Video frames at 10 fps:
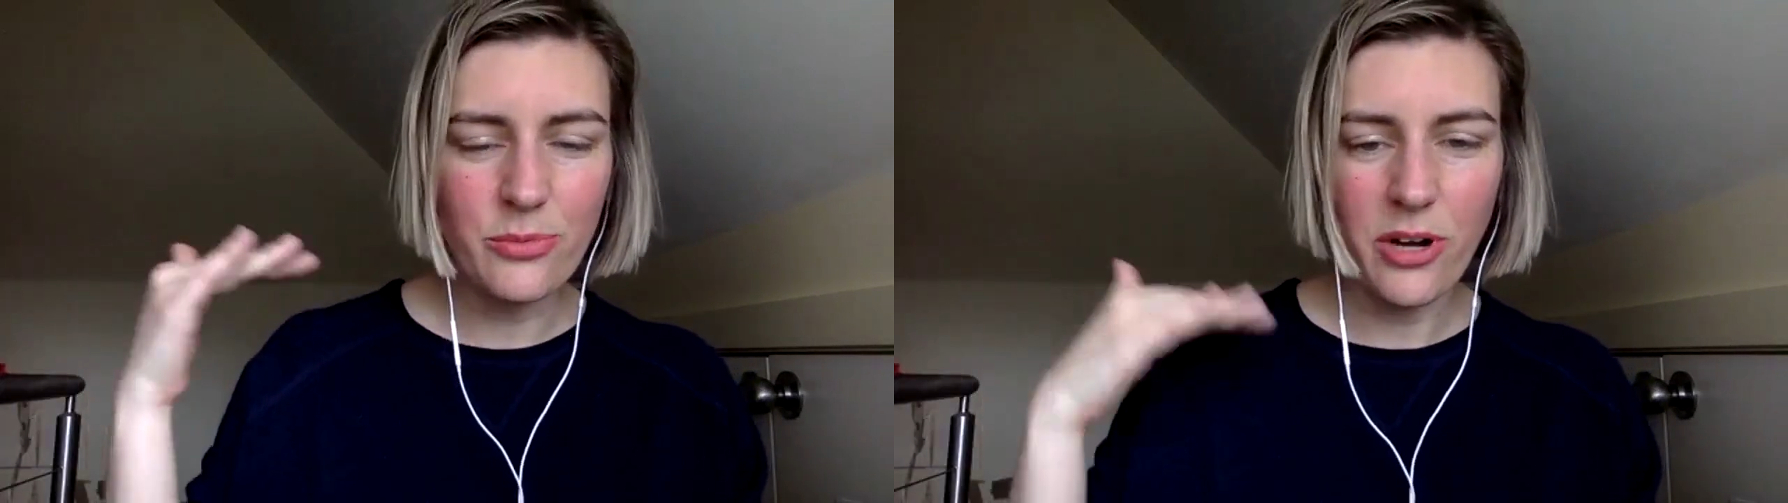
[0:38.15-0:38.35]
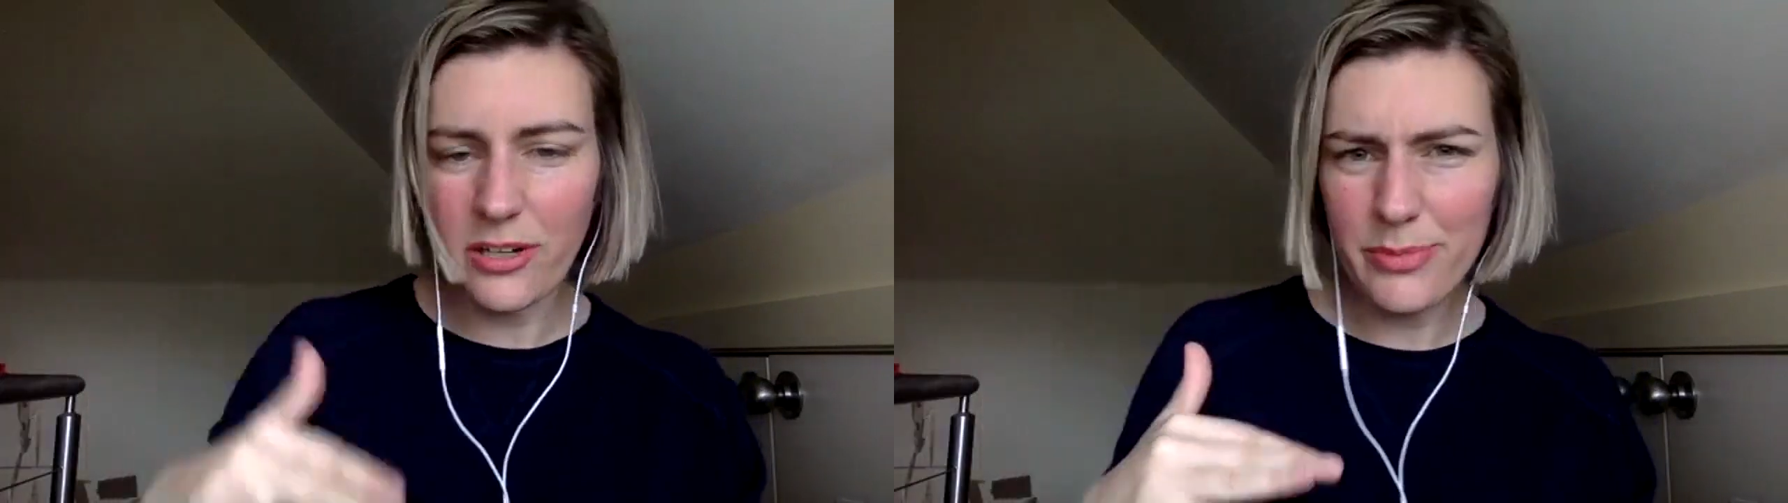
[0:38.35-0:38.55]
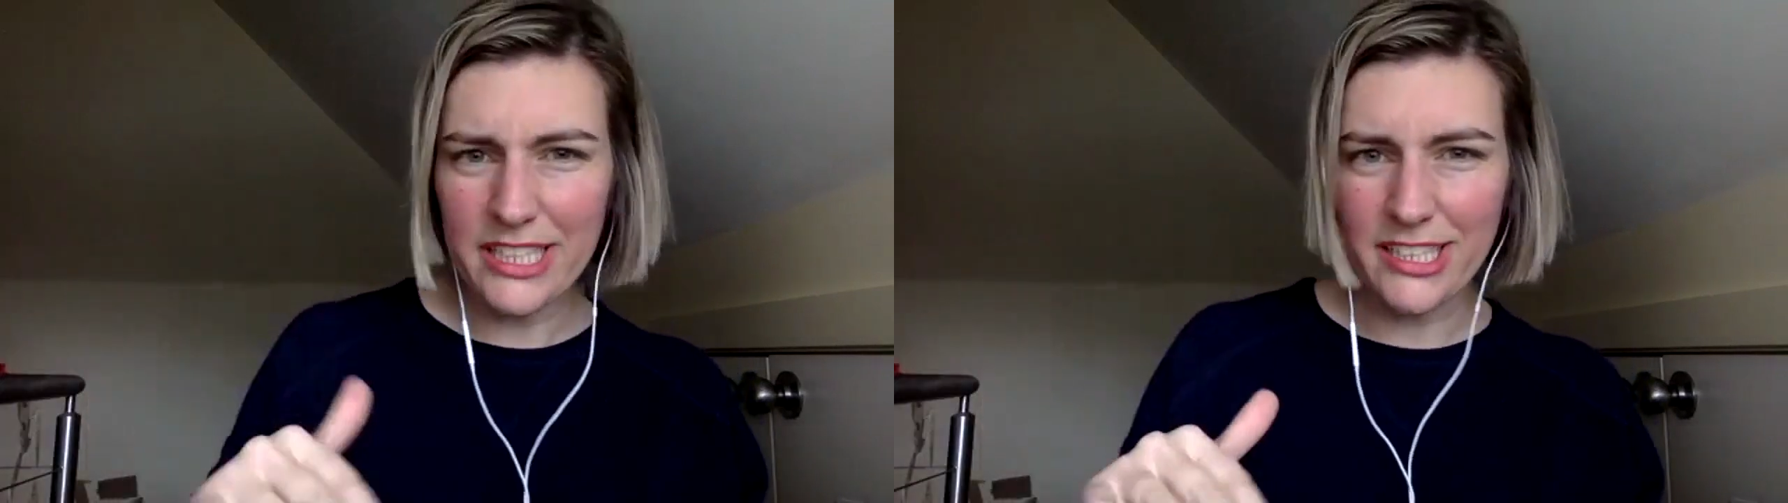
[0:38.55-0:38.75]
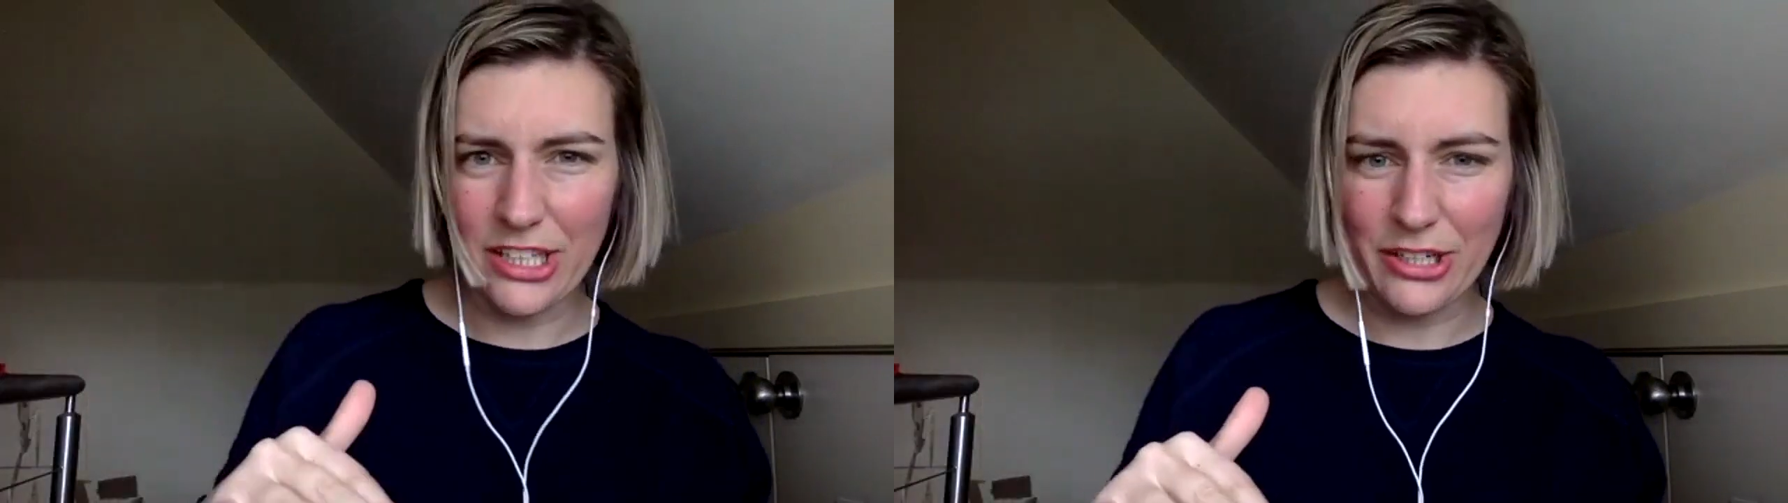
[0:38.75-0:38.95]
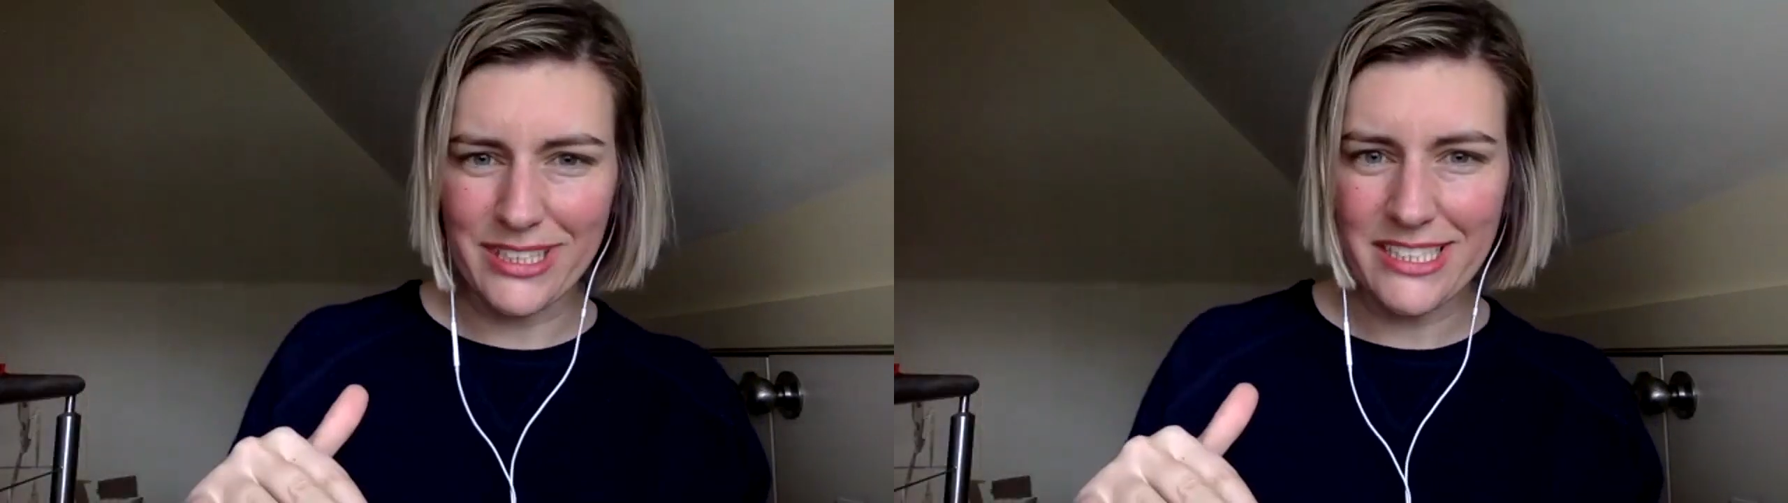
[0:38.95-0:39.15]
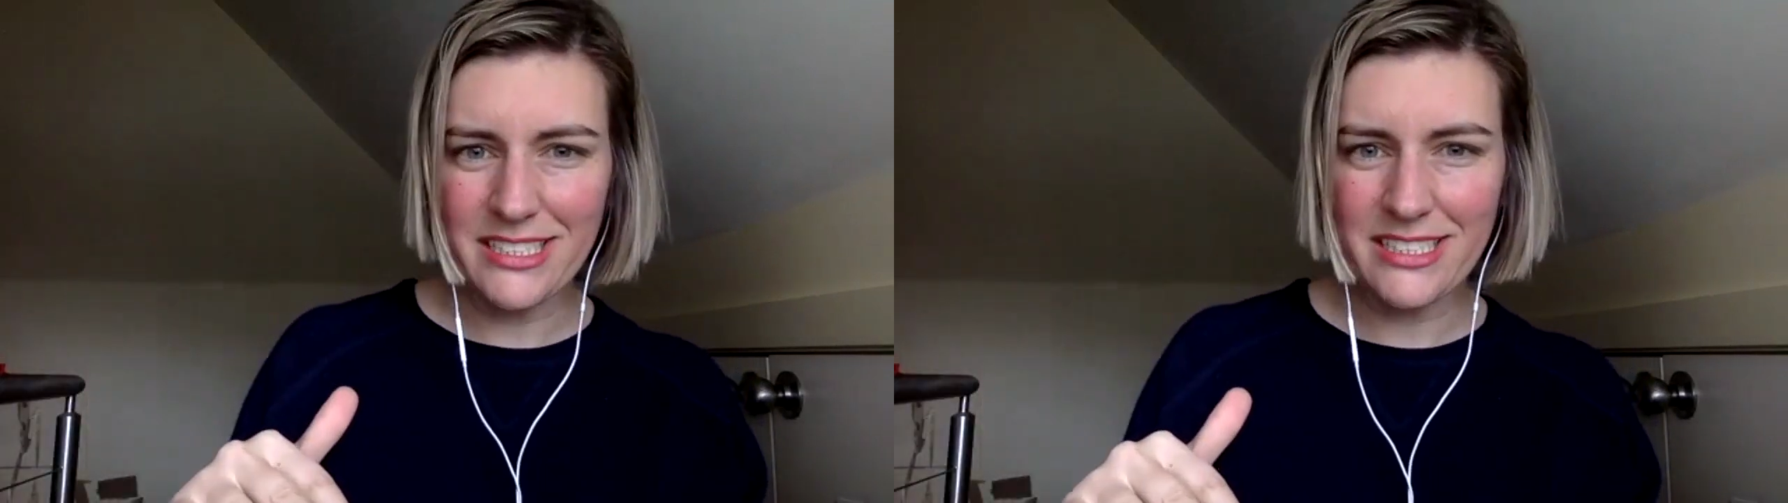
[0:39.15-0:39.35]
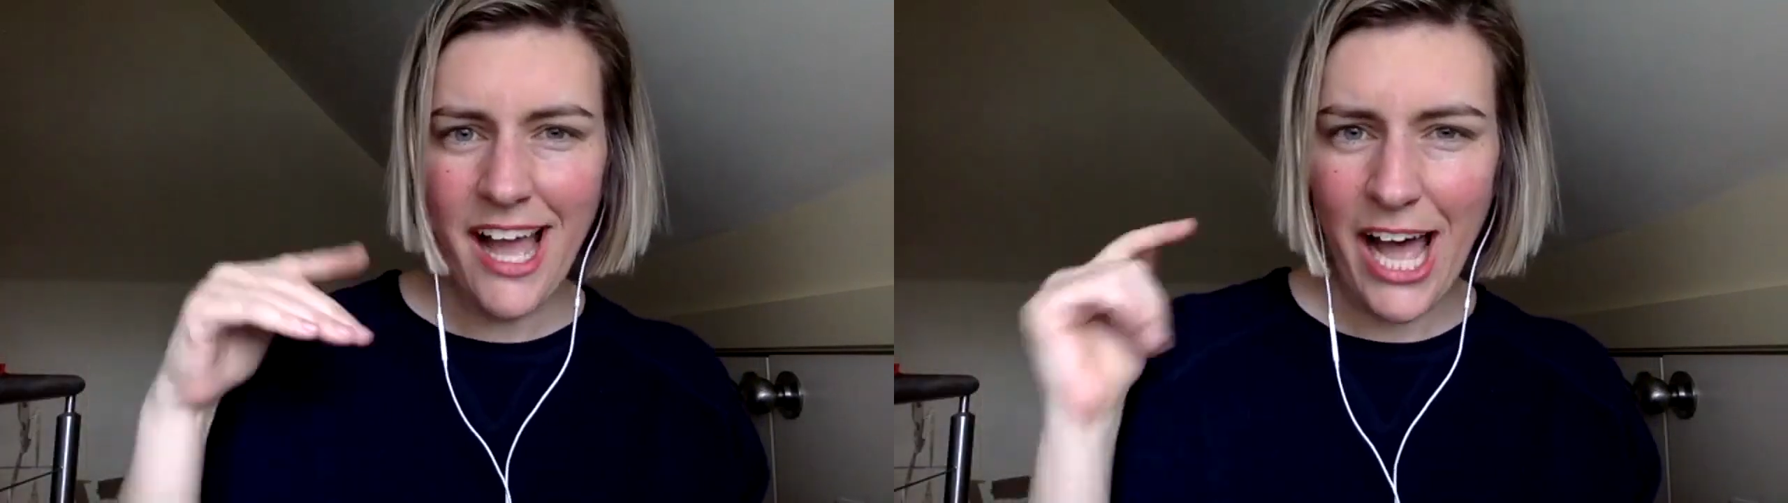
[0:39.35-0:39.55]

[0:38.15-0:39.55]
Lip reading: 1 being the lowest.